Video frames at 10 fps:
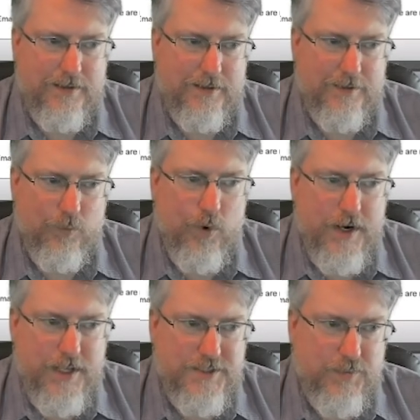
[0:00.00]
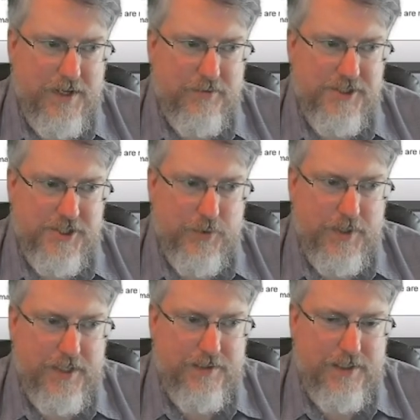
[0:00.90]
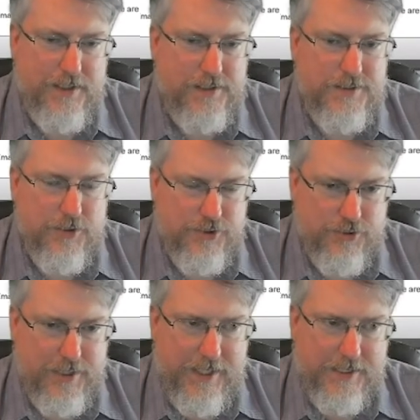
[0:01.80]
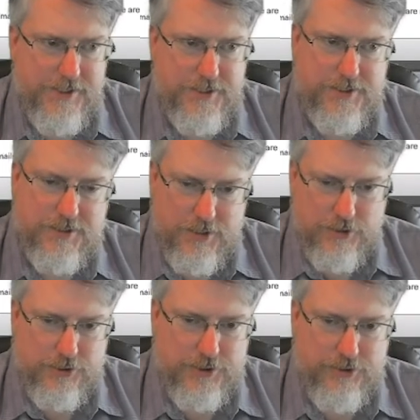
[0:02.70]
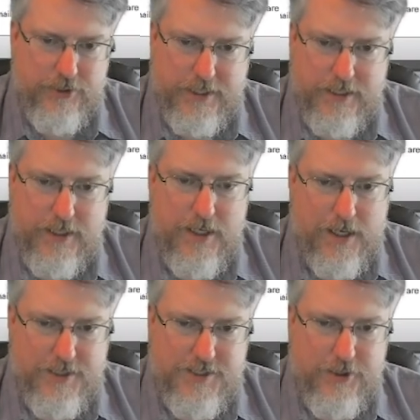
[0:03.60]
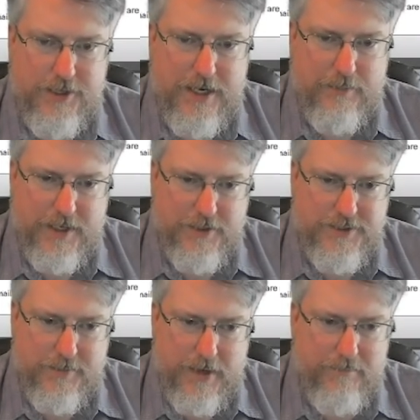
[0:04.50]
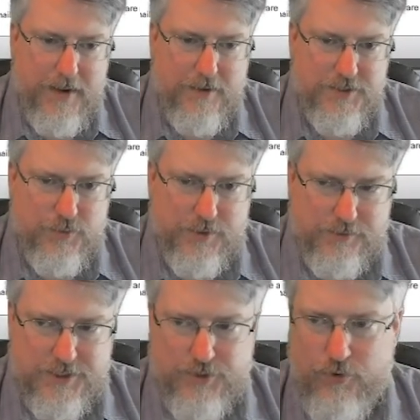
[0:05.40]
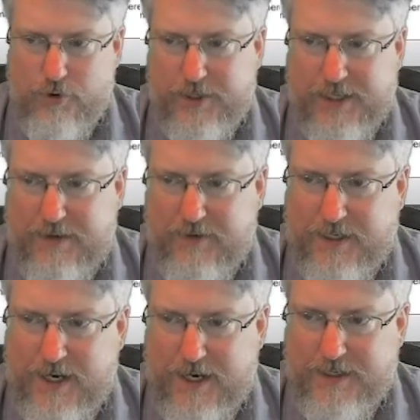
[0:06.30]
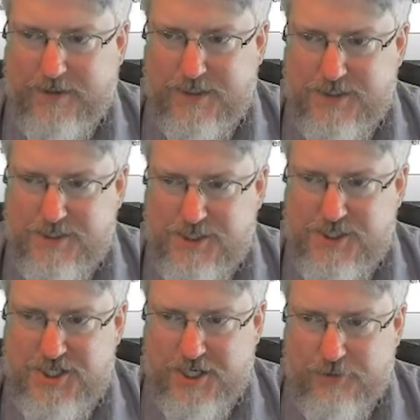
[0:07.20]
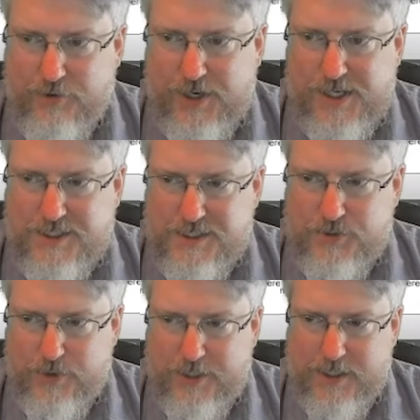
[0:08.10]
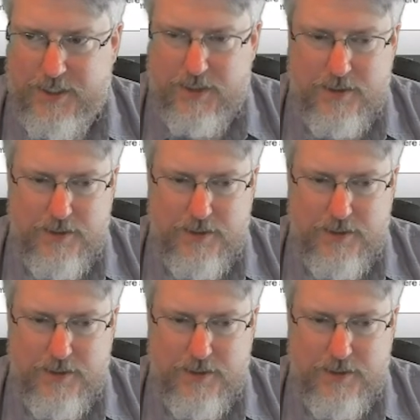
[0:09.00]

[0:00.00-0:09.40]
One is when I was showing the social connections, the social screen, I started out by using my mouse wheel to scroll, and it gave it kind of this jittery sort of